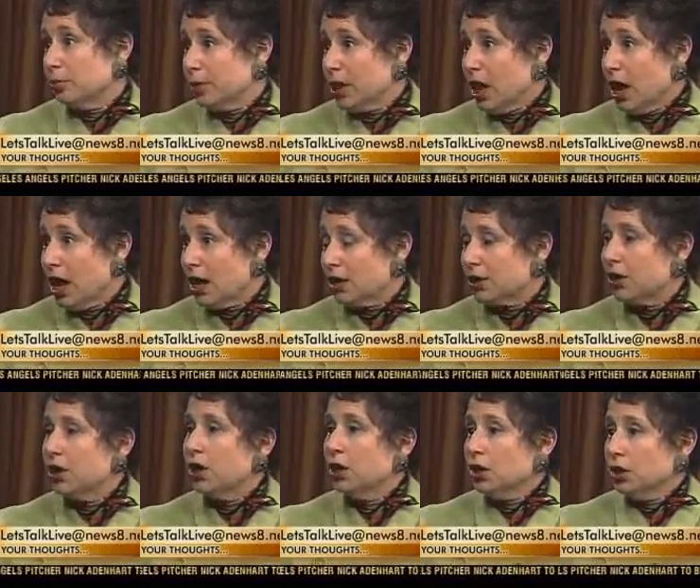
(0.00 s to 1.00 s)
apply,
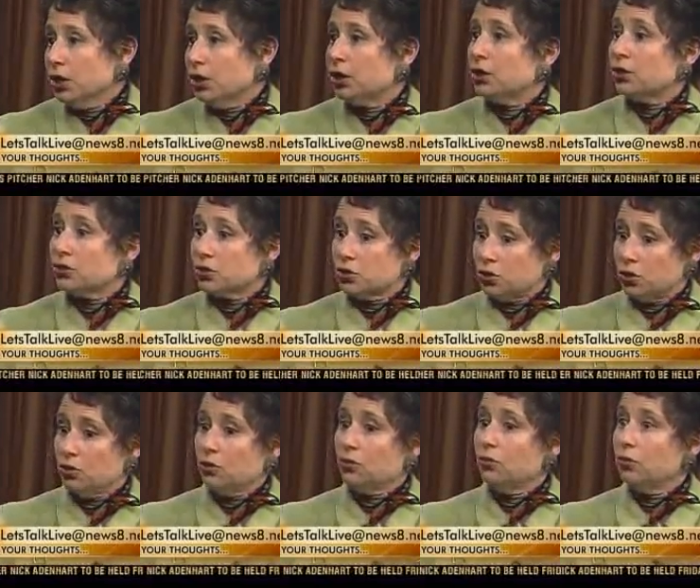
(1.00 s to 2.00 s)
is
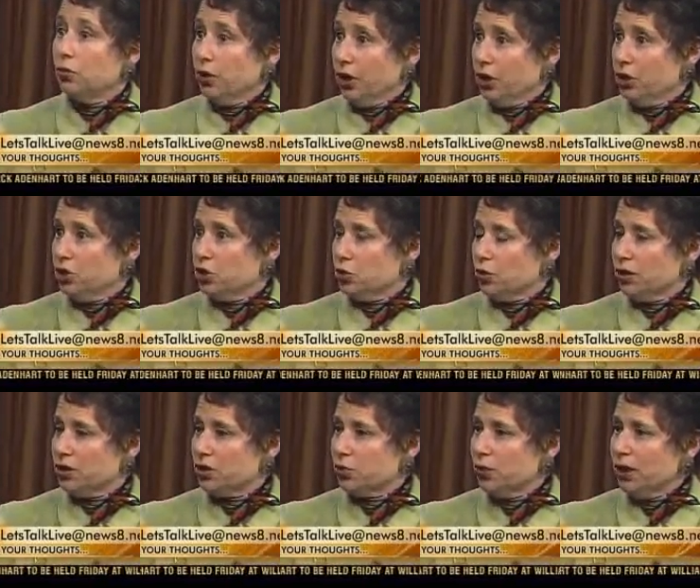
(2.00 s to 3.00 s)
to
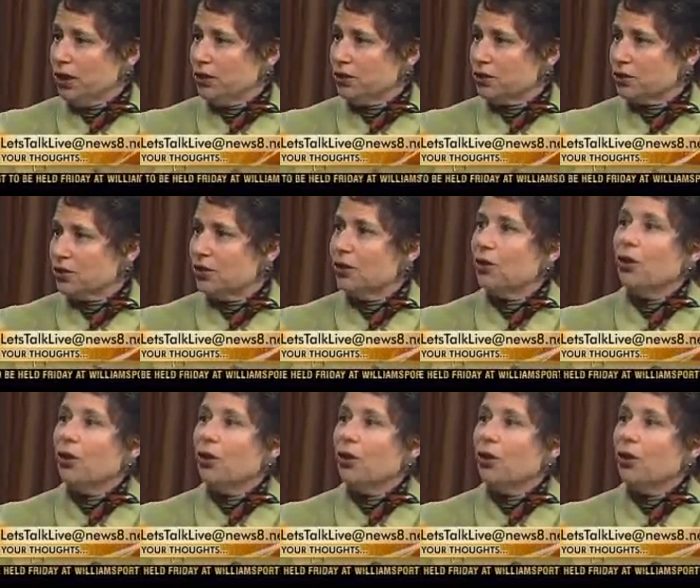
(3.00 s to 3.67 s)
enjoy sweets,